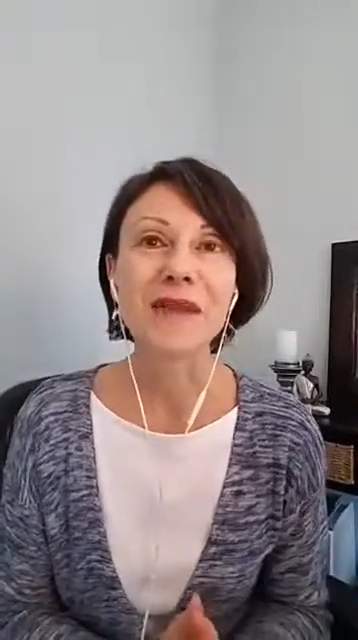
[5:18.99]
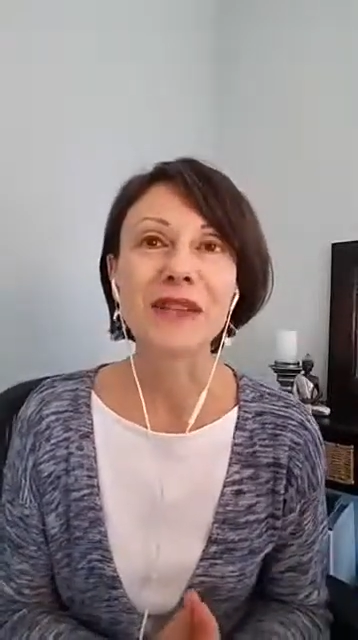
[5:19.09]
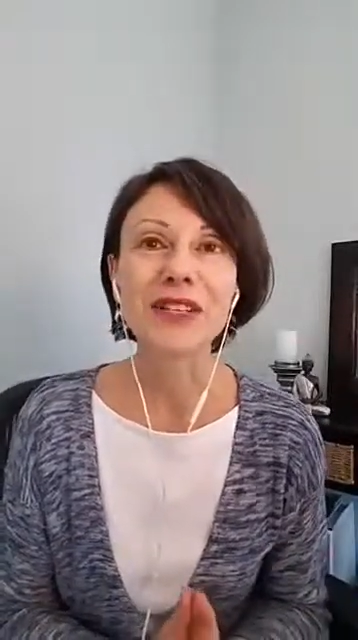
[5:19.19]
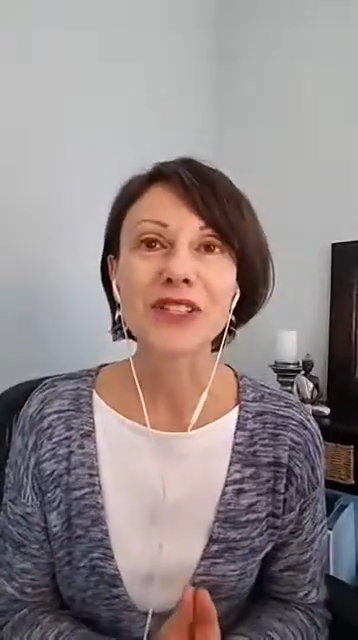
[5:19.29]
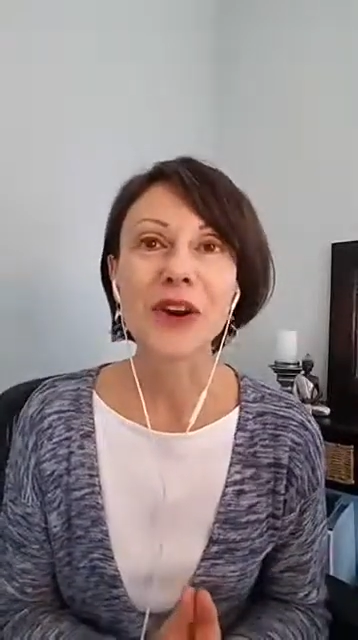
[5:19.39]

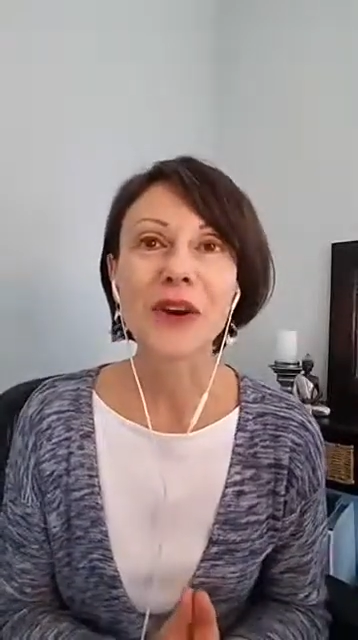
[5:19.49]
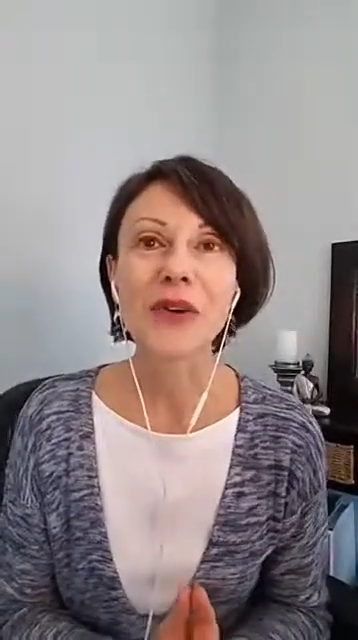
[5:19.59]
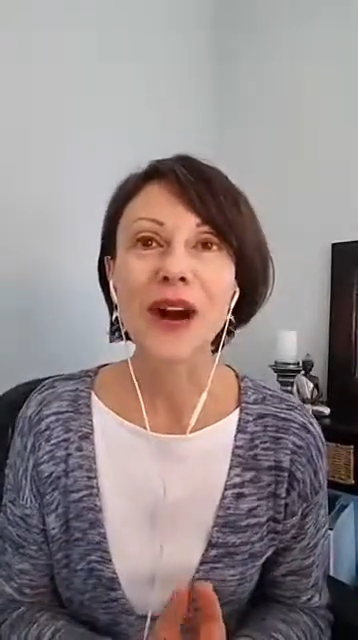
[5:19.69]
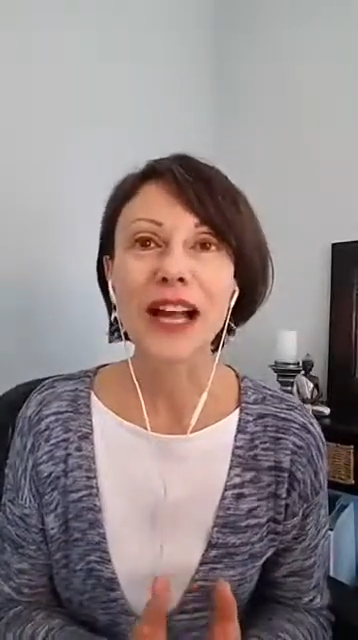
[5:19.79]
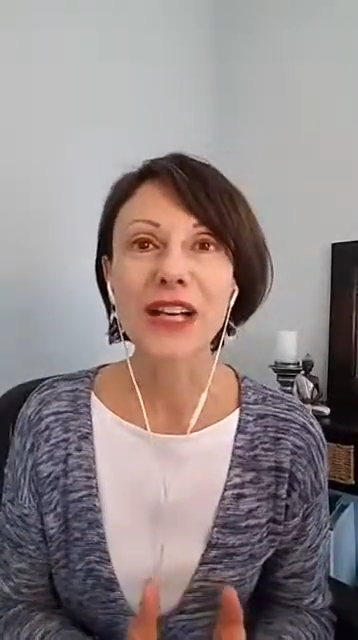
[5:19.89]

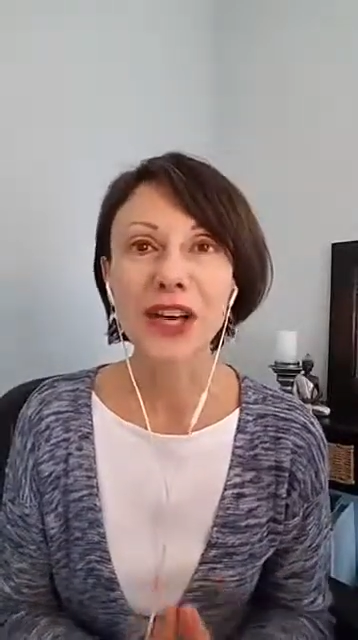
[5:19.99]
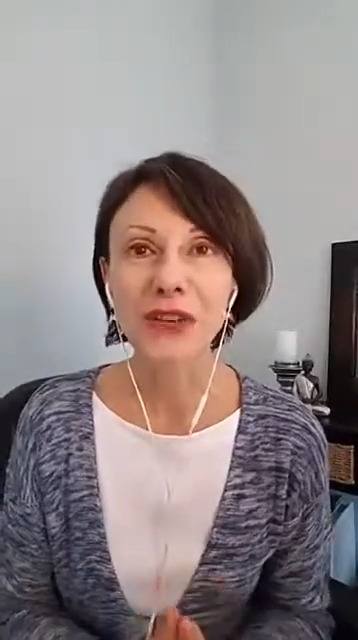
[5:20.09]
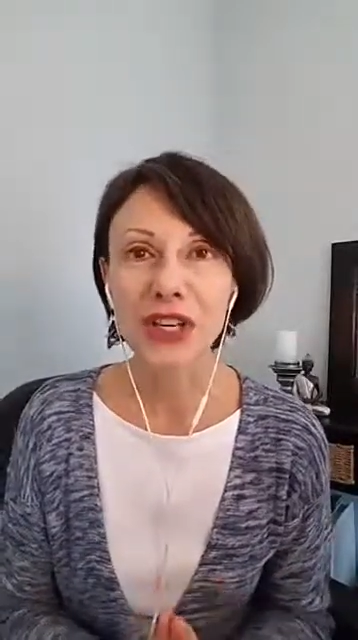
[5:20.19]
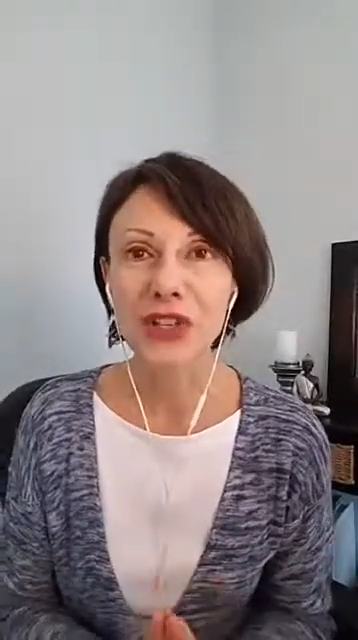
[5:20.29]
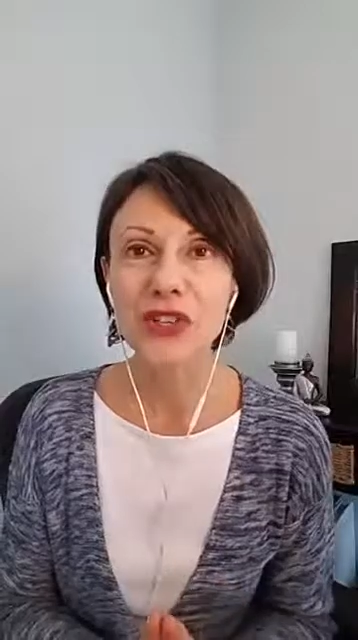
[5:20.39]
So I
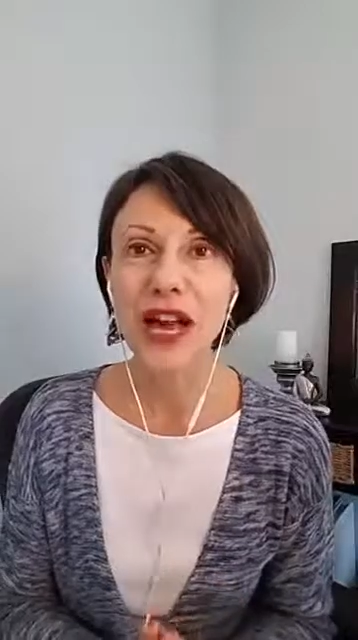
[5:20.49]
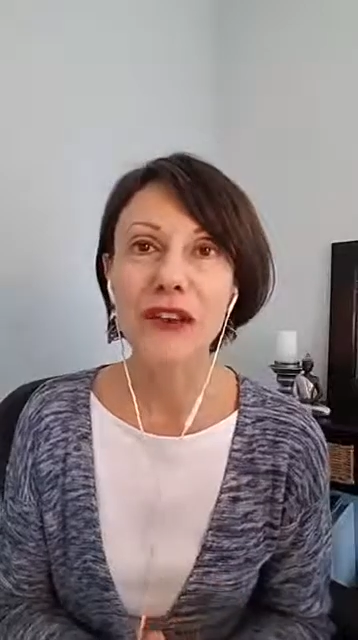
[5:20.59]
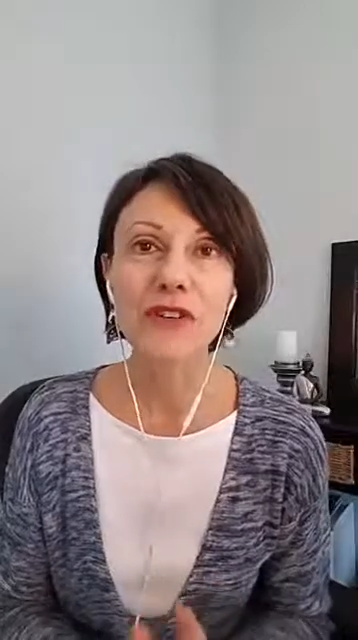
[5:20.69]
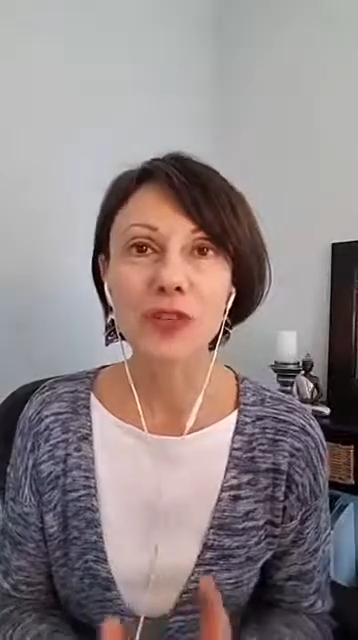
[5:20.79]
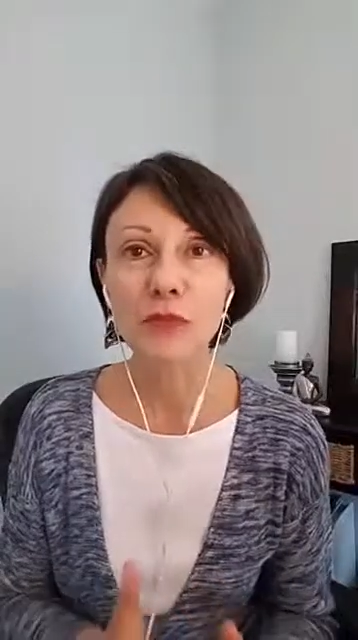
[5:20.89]
encourage you to
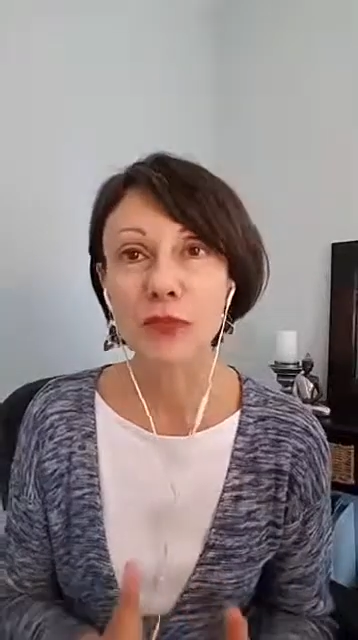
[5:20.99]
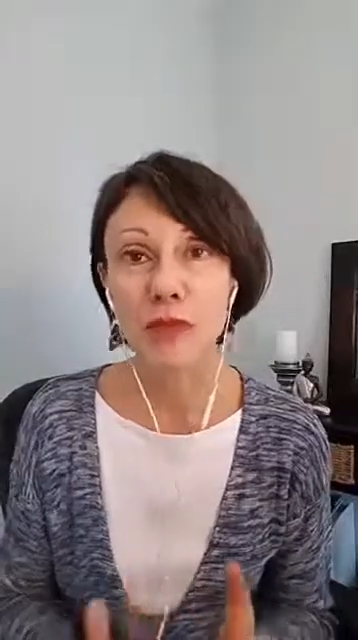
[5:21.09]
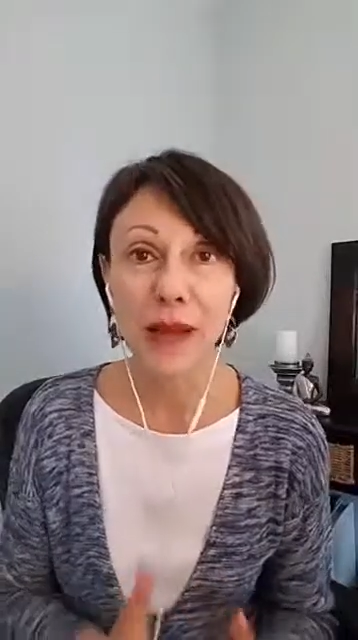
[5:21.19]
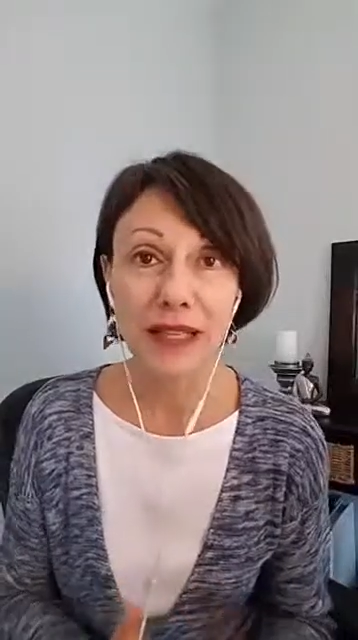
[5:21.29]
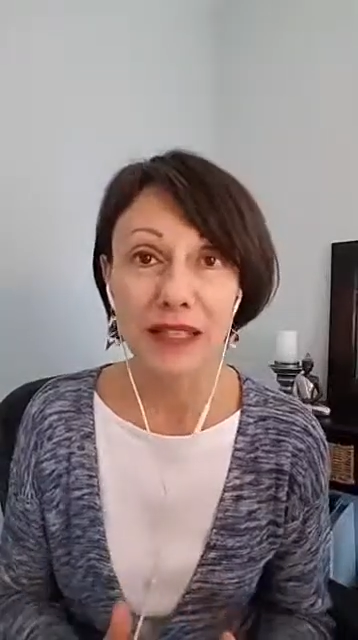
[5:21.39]
have a new
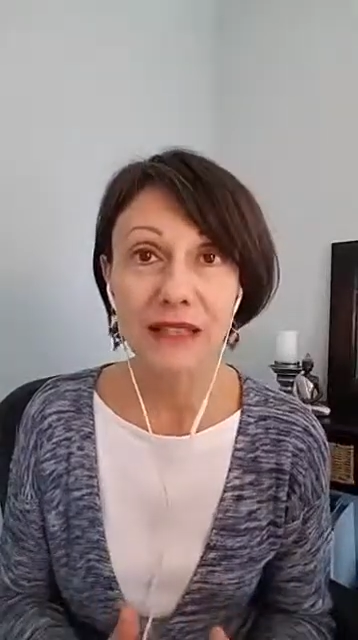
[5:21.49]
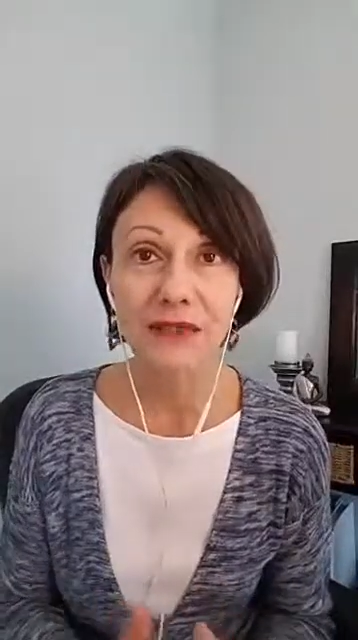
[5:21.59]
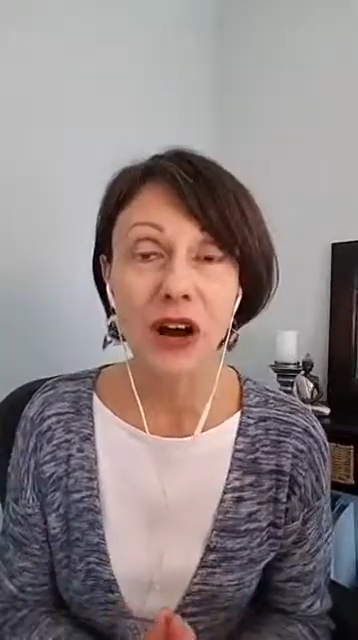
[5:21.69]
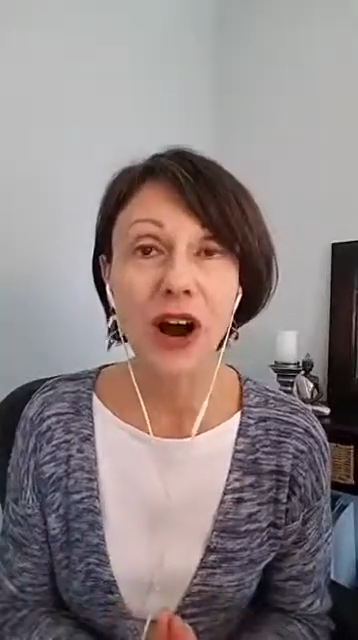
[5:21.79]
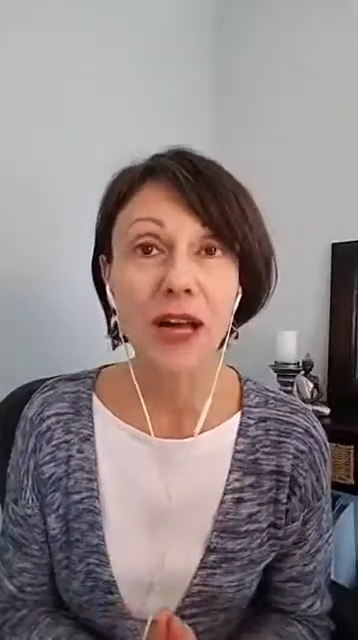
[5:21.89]
perspective
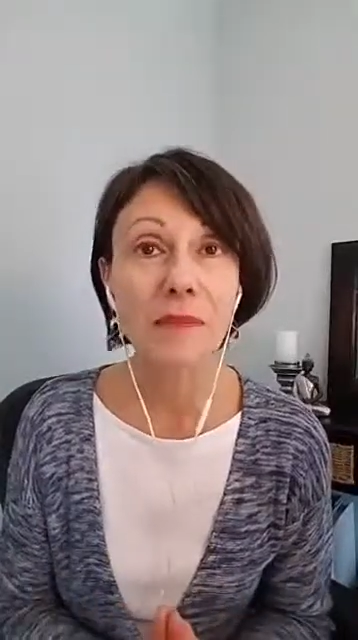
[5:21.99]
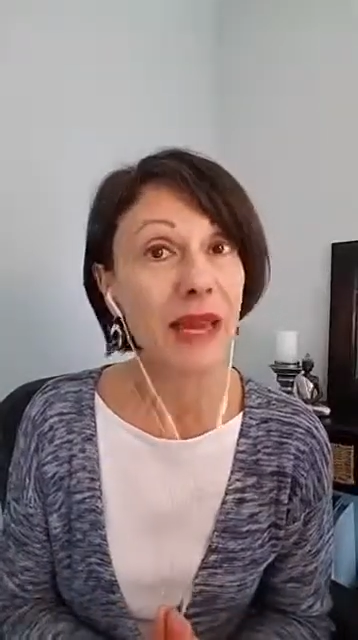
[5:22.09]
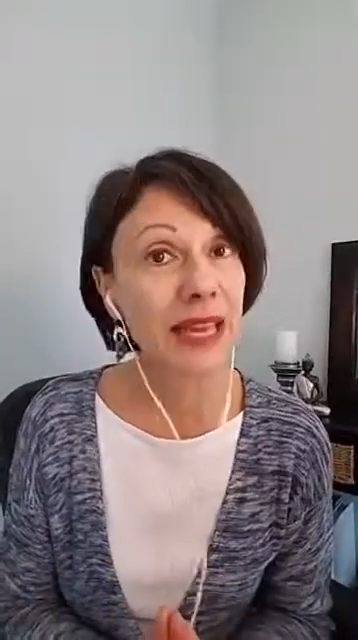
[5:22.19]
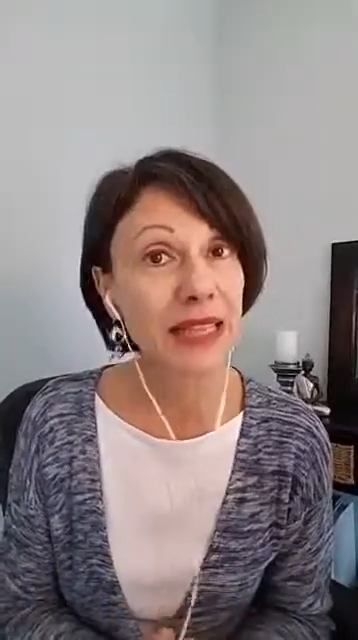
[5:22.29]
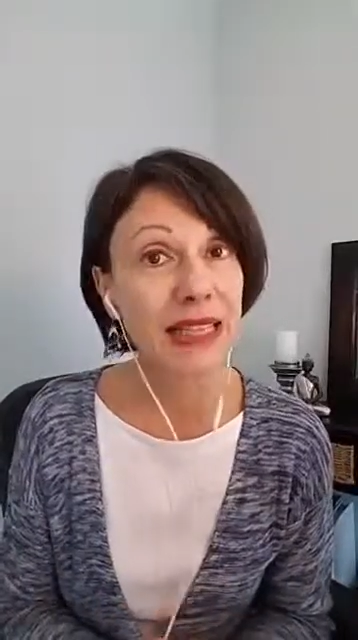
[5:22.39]
on
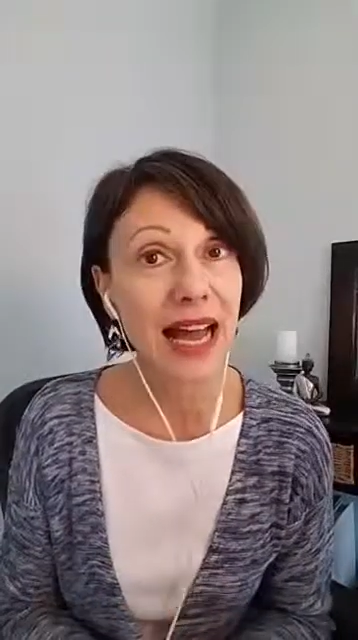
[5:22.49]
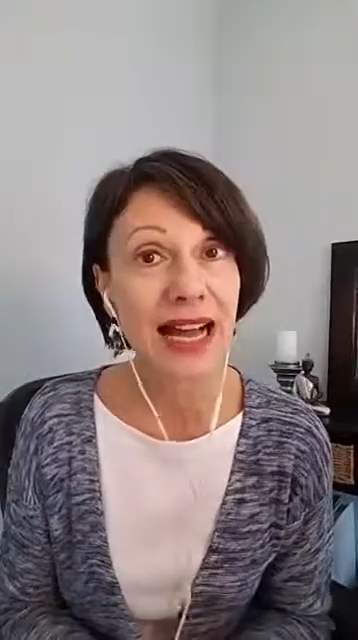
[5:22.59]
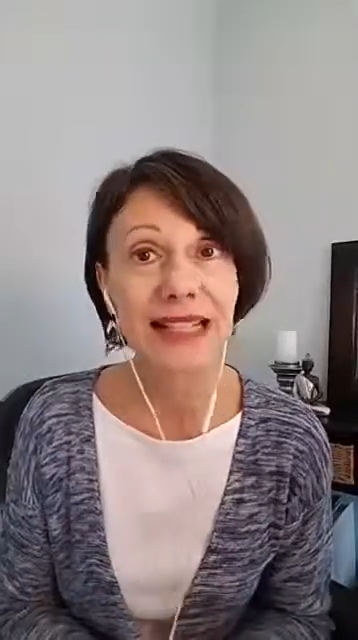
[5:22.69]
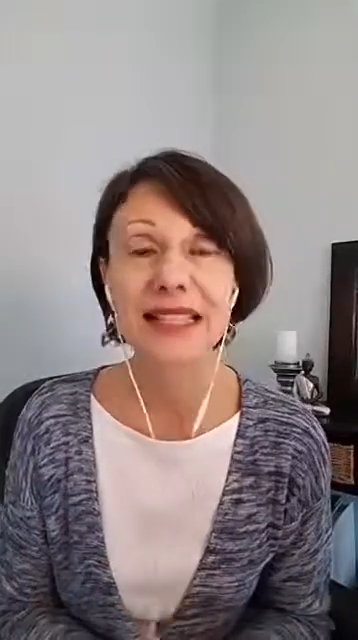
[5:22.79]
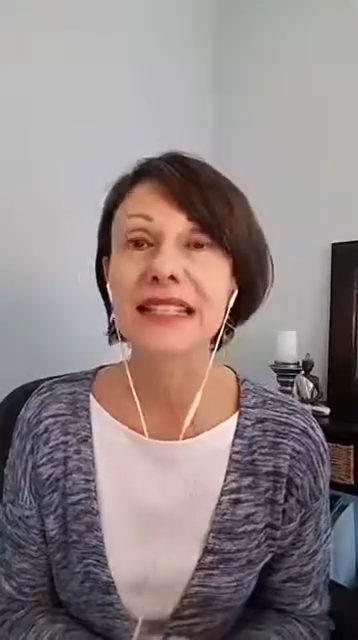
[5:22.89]
paying
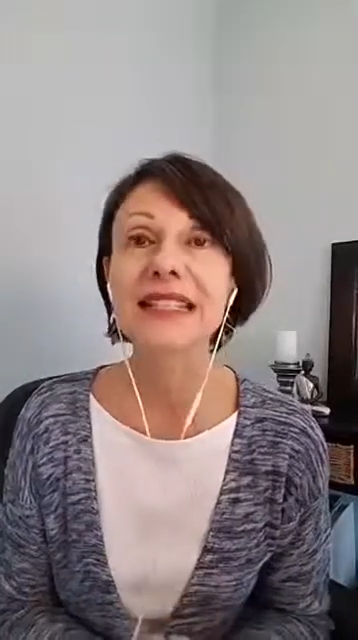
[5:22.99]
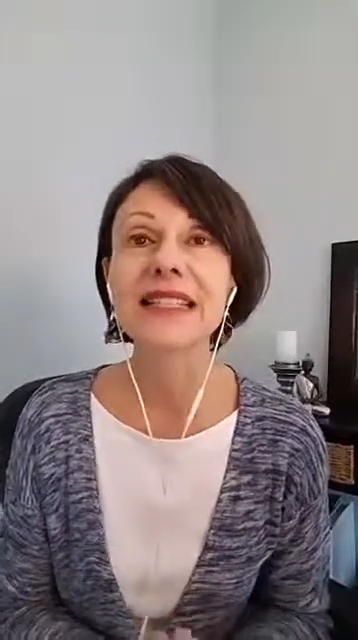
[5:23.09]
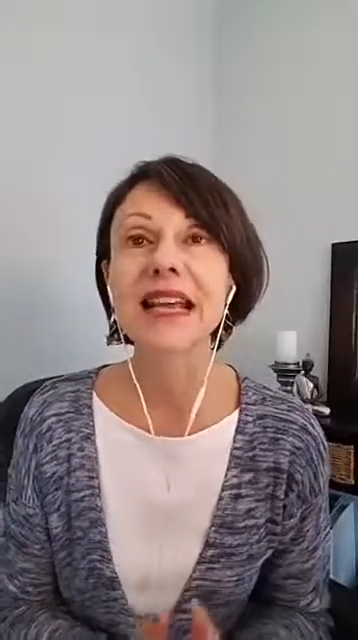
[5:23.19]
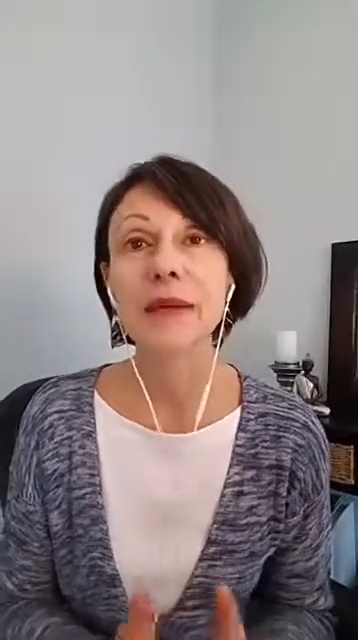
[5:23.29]
taxes.